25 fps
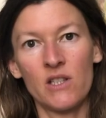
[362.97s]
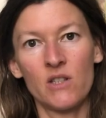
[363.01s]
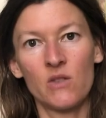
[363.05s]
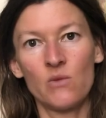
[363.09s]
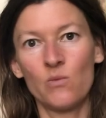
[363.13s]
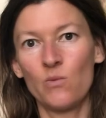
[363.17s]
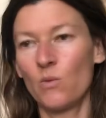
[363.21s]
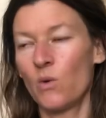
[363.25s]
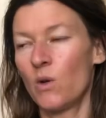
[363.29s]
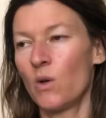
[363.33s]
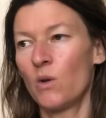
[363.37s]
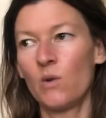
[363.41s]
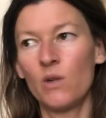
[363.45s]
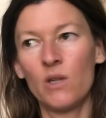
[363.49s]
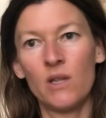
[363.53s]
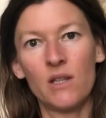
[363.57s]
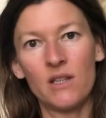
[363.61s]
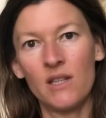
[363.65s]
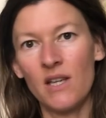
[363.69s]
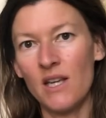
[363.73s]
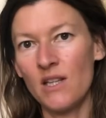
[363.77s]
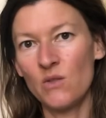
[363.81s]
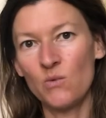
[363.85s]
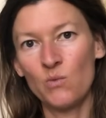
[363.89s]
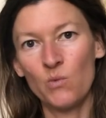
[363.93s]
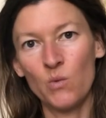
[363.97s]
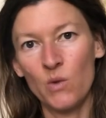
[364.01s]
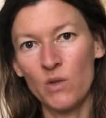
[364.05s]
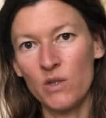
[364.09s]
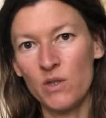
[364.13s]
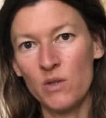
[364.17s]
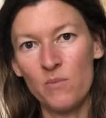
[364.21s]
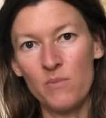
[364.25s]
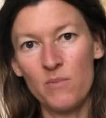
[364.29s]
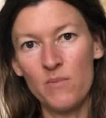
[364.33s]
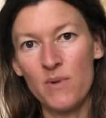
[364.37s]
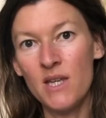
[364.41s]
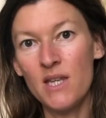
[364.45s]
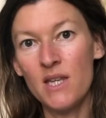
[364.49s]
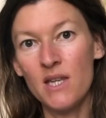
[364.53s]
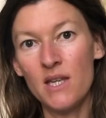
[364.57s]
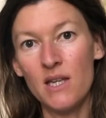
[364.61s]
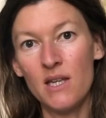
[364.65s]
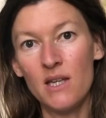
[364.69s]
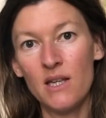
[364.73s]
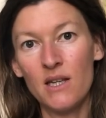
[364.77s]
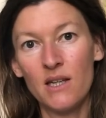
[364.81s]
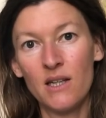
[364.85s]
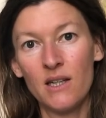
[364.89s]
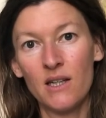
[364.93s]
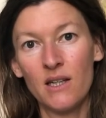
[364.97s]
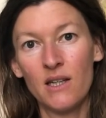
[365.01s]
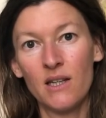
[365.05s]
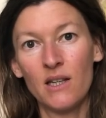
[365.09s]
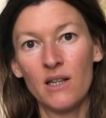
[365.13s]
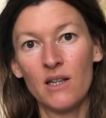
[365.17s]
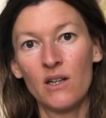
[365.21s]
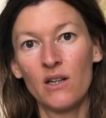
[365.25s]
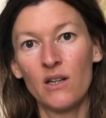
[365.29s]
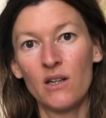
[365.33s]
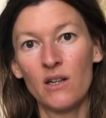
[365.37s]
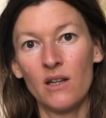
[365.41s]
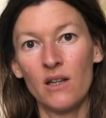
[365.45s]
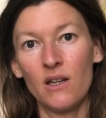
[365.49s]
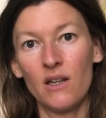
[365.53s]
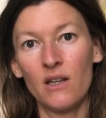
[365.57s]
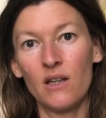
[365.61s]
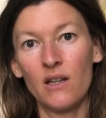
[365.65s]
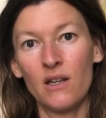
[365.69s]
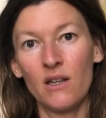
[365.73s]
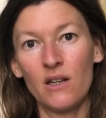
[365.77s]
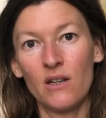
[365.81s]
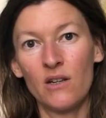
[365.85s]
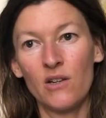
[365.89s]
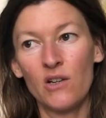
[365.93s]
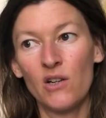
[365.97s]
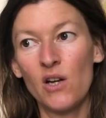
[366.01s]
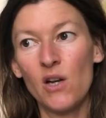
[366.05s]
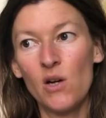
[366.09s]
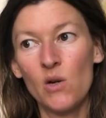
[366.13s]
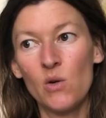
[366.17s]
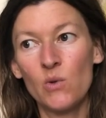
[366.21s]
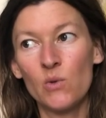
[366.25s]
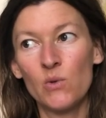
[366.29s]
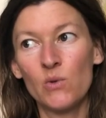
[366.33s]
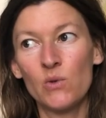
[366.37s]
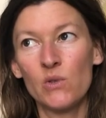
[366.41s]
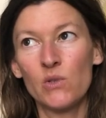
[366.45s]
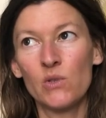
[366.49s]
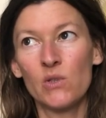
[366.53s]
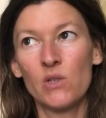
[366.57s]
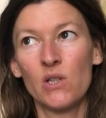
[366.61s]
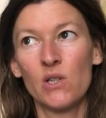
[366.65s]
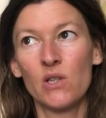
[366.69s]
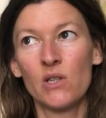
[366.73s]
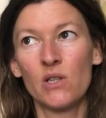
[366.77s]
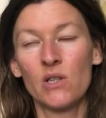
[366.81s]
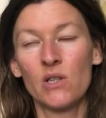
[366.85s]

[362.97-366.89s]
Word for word: It doesn't want to be closed.